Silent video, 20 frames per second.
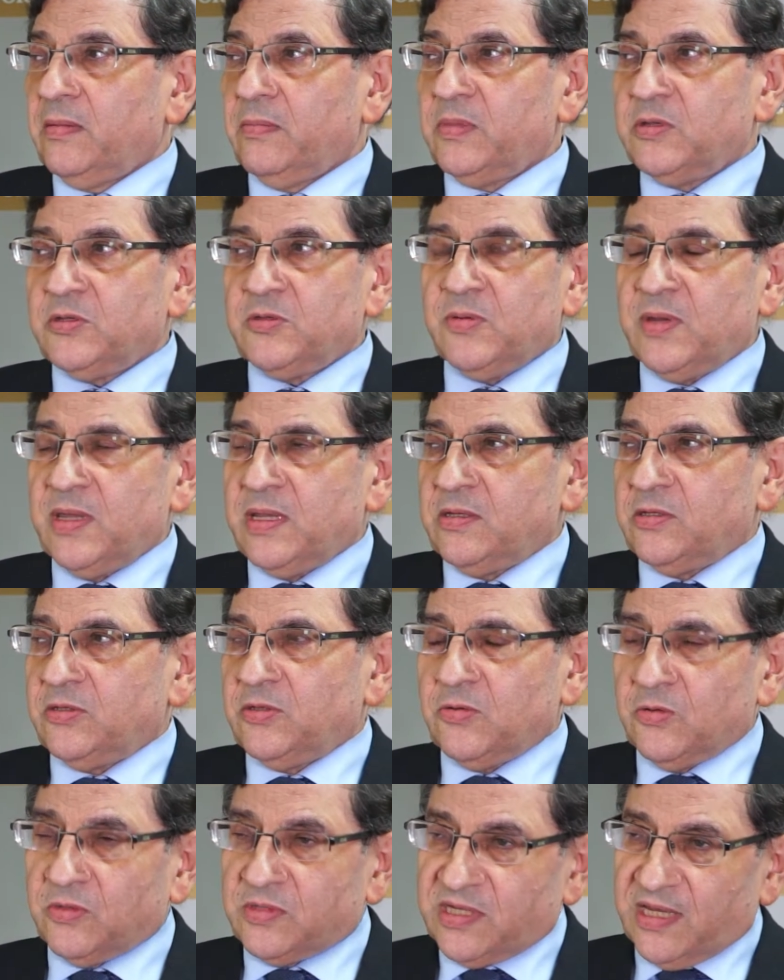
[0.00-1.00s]
between
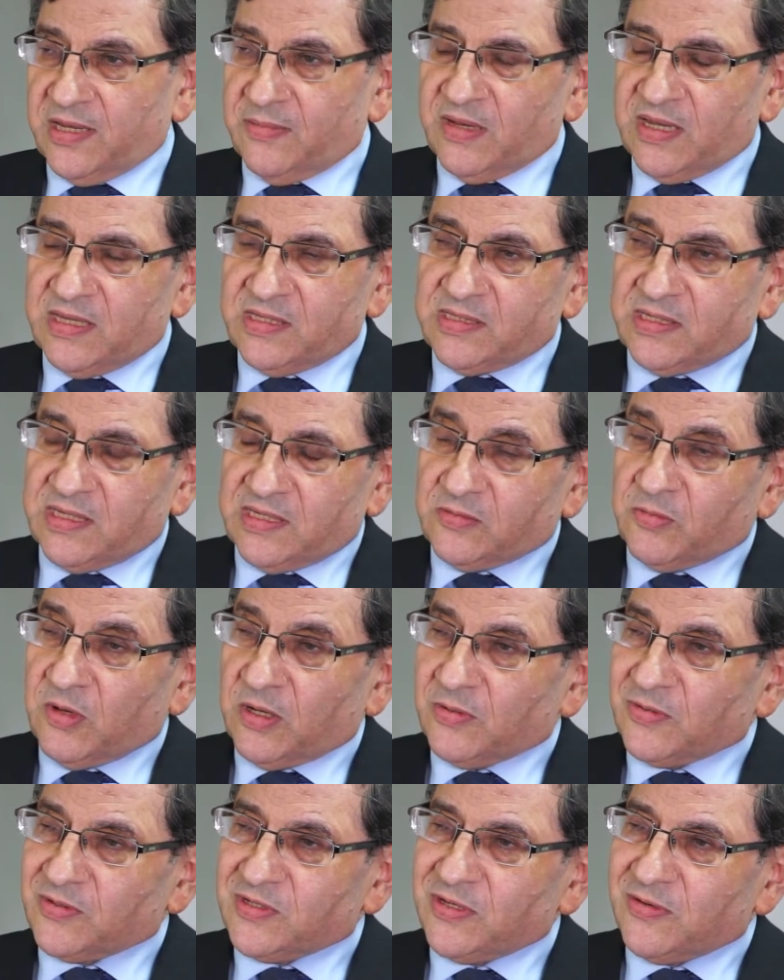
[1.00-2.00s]
short-term leases,
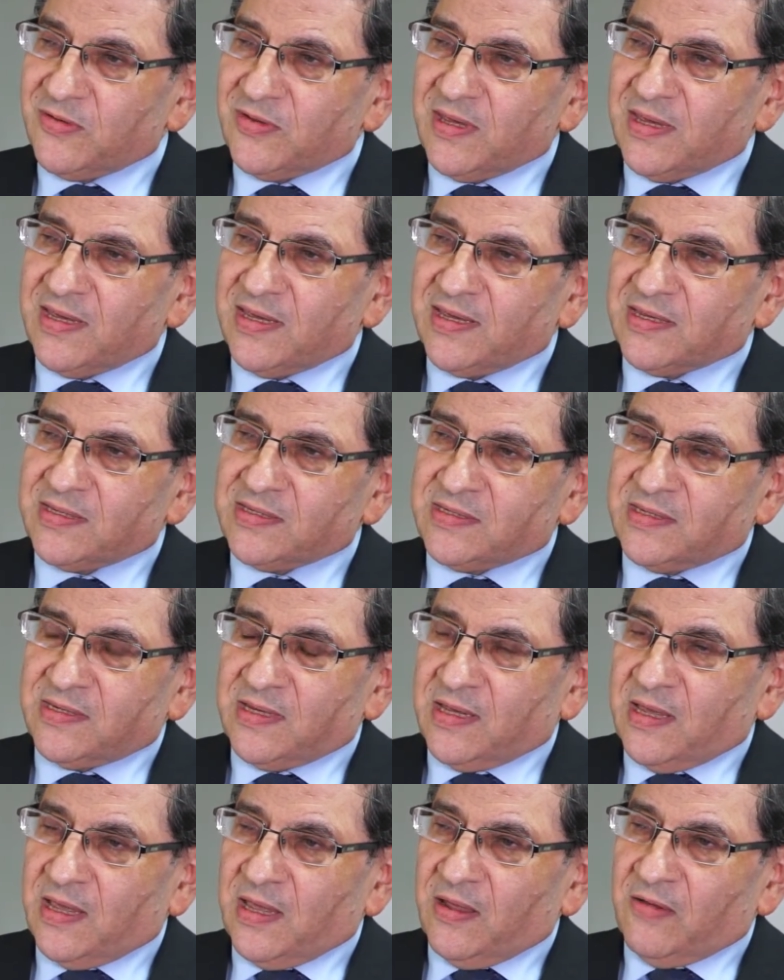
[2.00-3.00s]
one or two years,
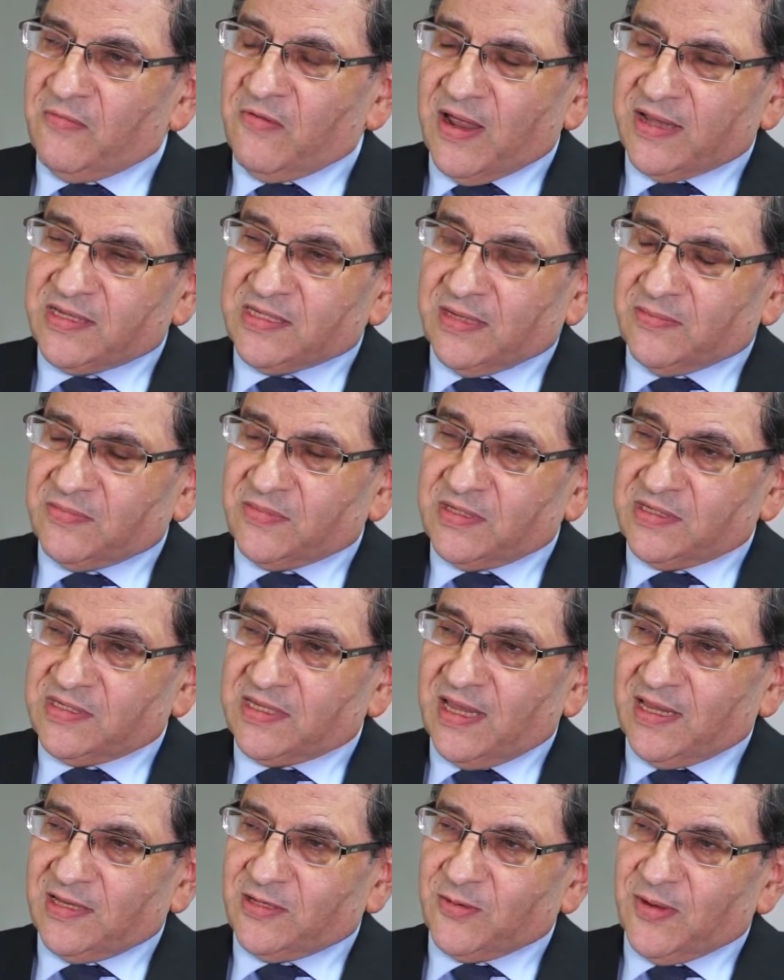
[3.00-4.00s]
right up to
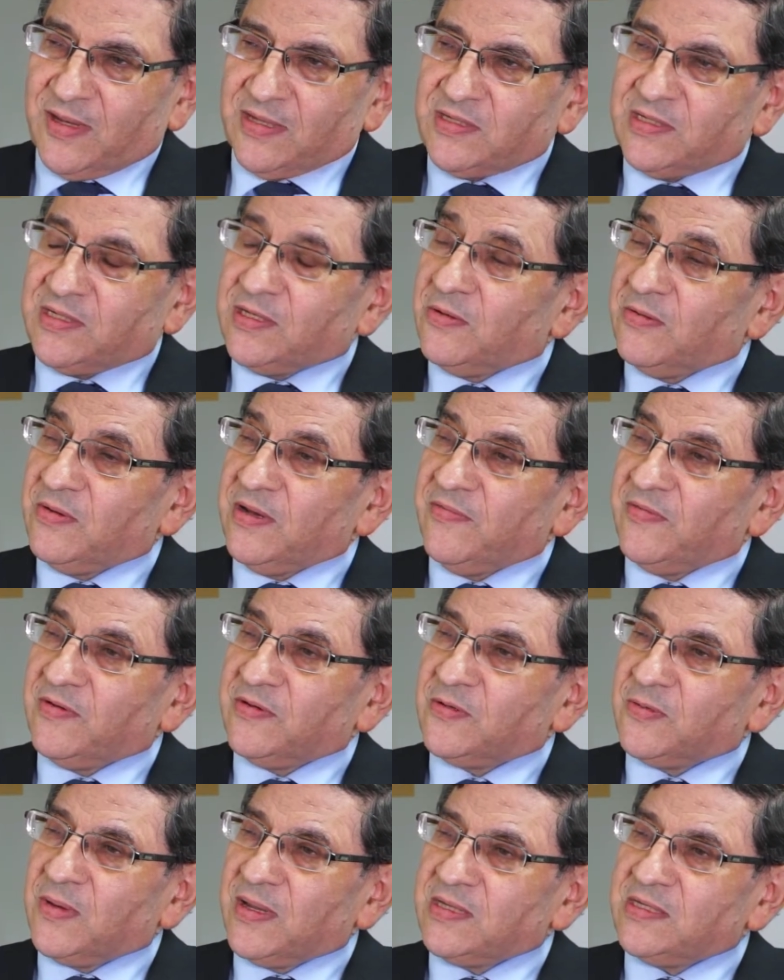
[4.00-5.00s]
say 20 or
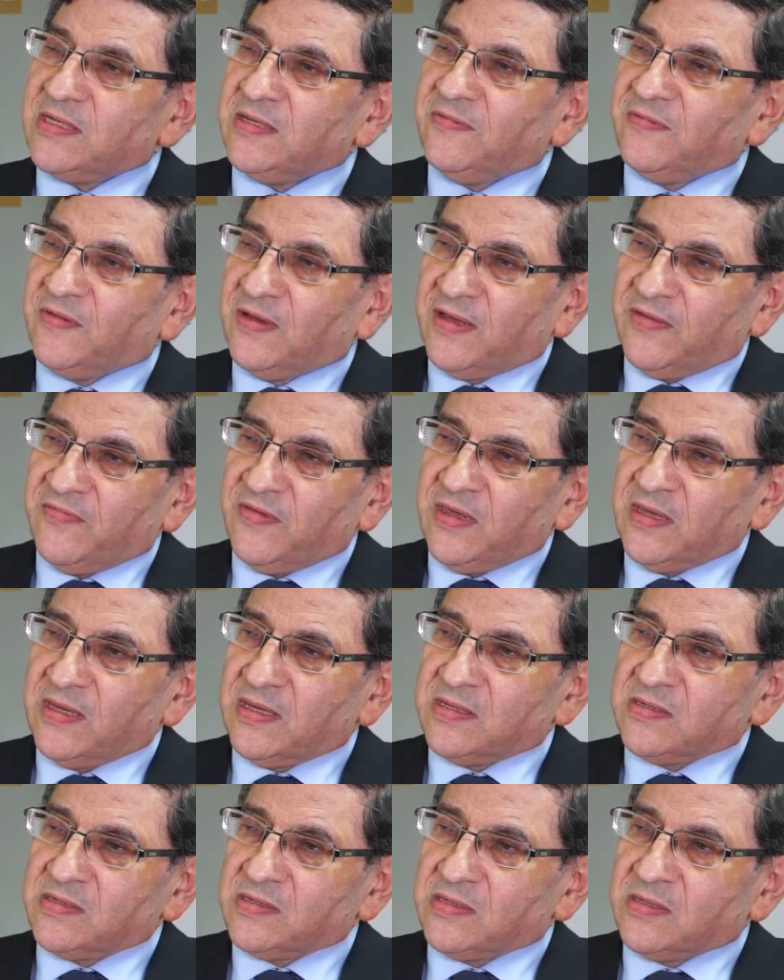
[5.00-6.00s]
even 25
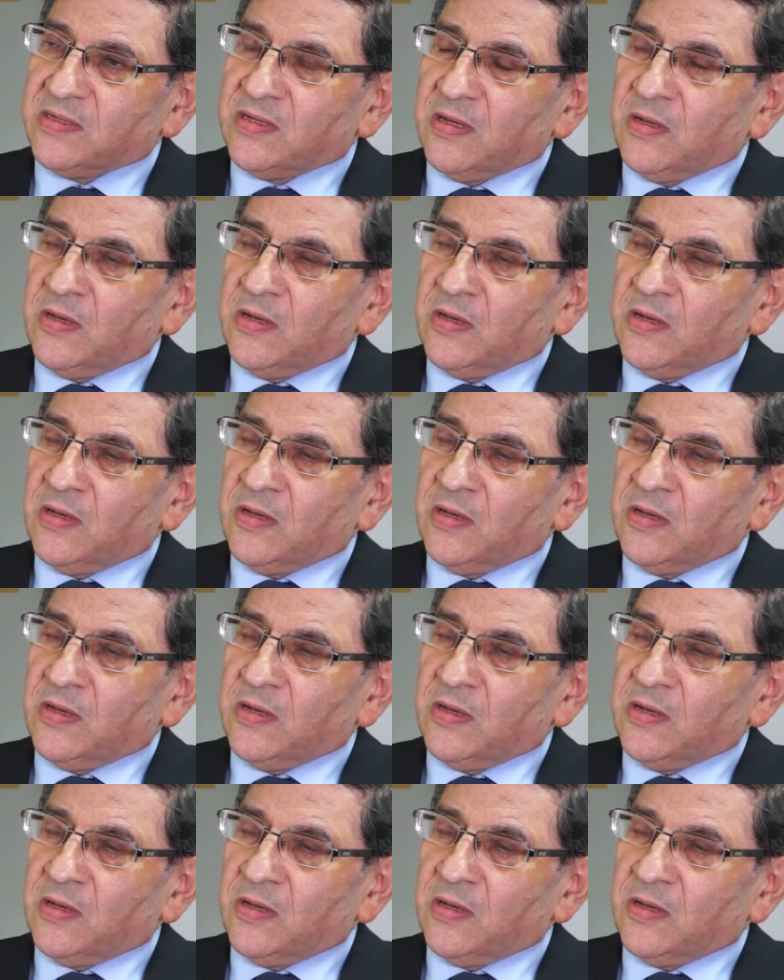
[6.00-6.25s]
years.